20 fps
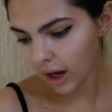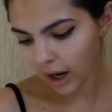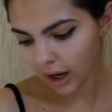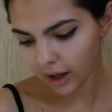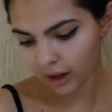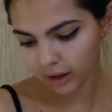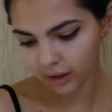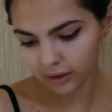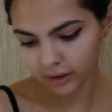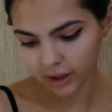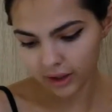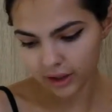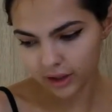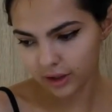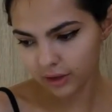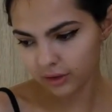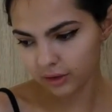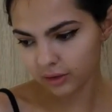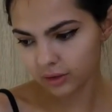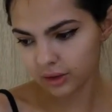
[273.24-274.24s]
I'll
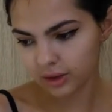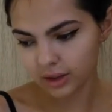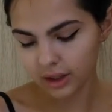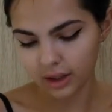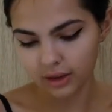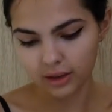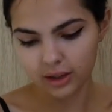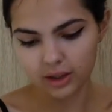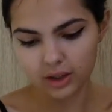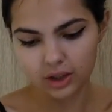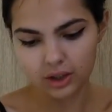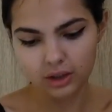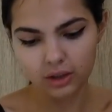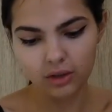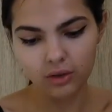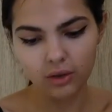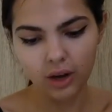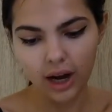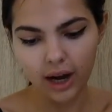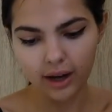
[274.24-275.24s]
use this
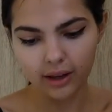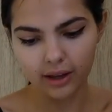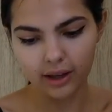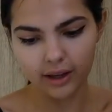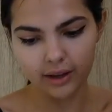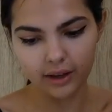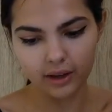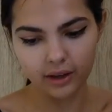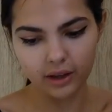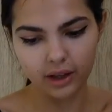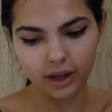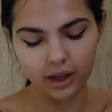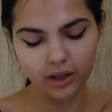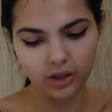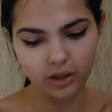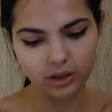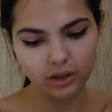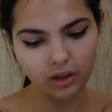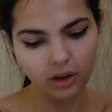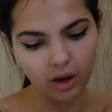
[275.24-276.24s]
new highlighter that I
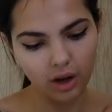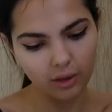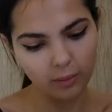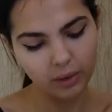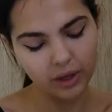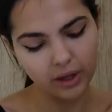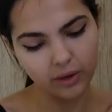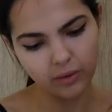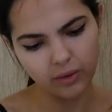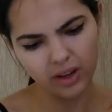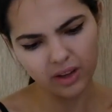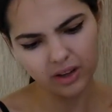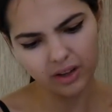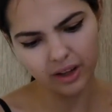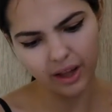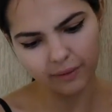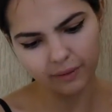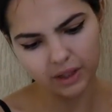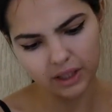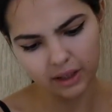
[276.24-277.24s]
just got, but I really
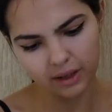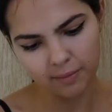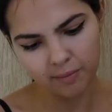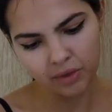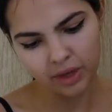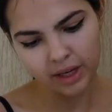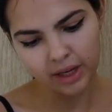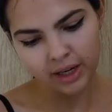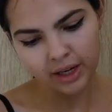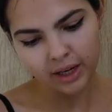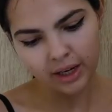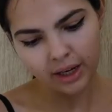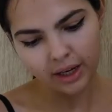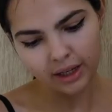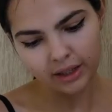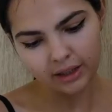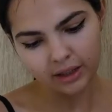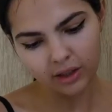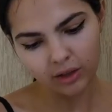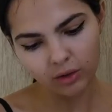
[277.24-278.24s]
loved it.
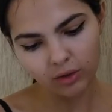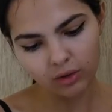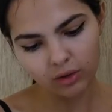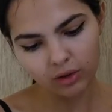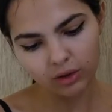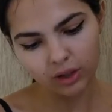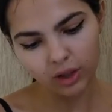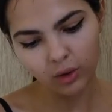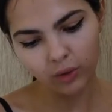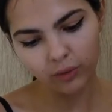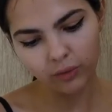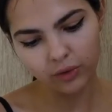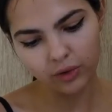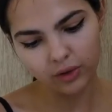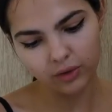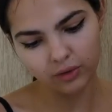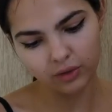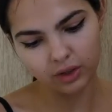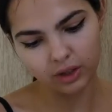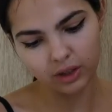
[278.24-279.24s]
It's called Glow
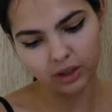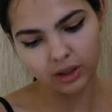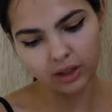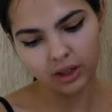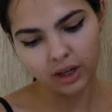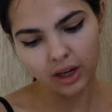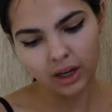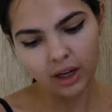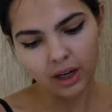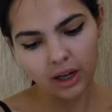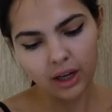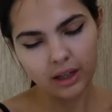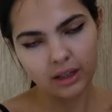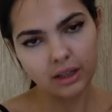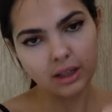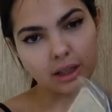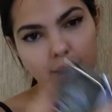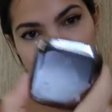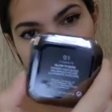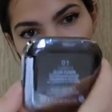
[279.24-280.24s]
Fusion.
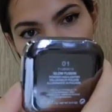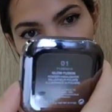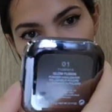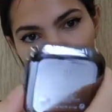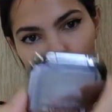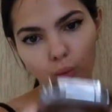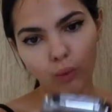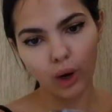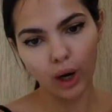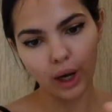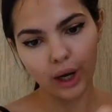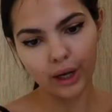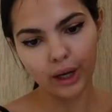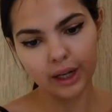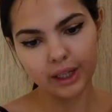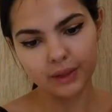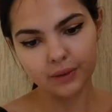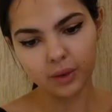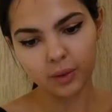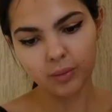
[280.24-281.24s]
It's a 01.
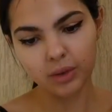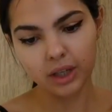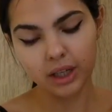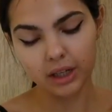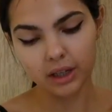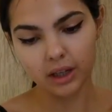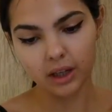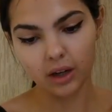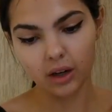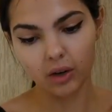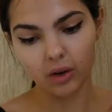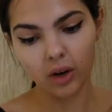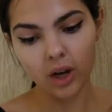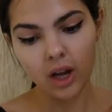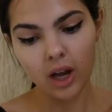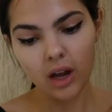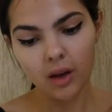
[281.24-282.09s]
It's from Kiko.